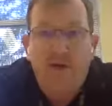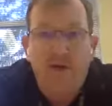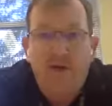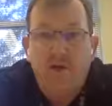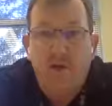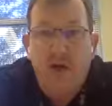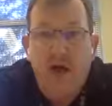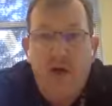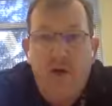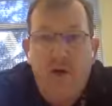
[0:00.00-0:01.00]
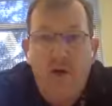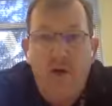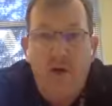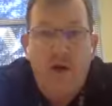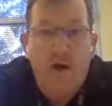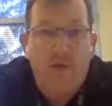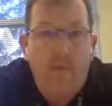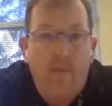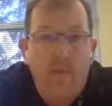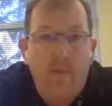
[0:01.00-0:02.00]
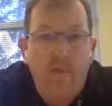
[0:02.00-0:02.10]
And so now I'm